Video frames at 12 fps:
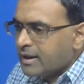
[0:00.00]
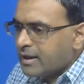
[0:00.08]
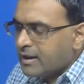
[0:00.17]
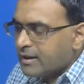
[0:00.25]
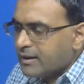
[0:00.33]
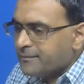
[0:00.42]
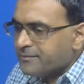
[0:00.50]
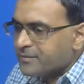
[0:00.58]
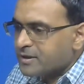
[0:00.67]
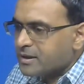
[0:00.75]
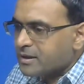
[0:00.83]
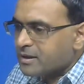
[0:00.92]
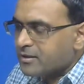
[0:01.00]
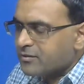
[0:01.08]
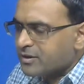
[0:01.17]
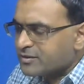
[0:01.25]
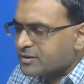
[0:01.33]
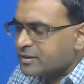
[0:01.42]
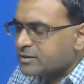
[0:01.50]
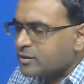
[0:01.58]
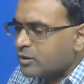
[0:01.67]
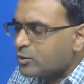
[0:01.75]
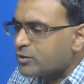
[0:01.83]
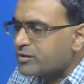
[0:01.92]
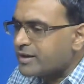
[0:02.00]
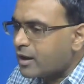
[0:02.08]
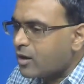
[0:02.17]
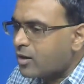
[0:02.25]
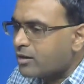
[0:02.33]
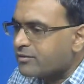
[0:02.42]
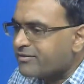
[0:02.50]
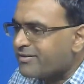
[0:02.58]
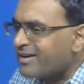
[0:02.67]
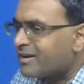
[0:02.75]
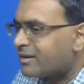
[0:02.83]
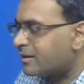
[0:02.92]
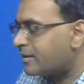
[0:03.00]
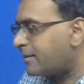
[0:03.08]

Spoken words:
the first thing that you have to do is analog filtering.